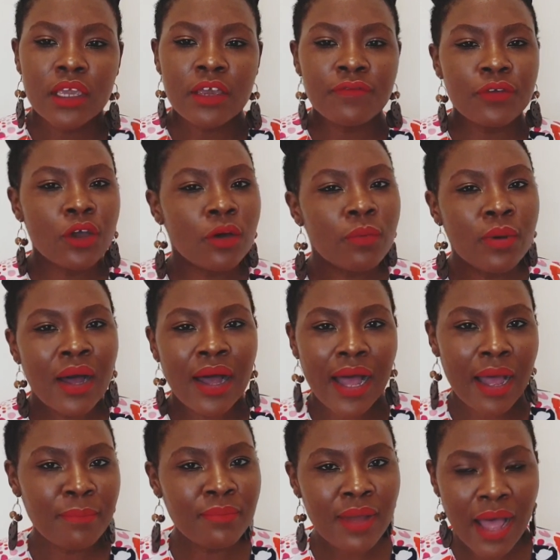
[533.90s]

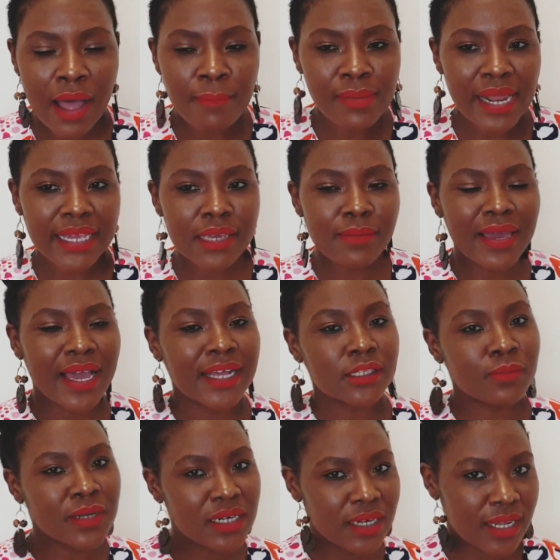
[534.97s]
lucky my
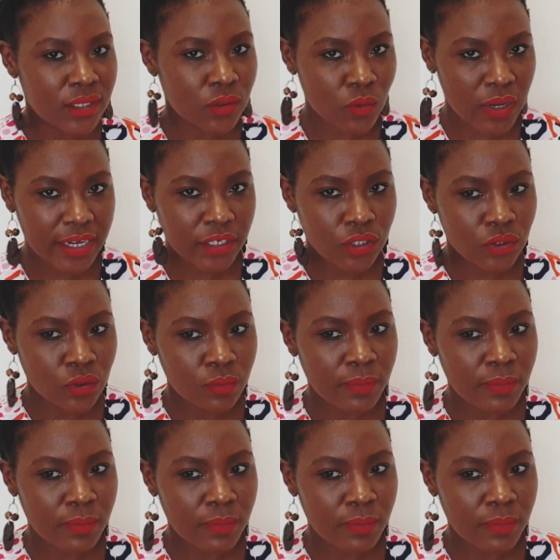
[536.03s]
husband does what I do,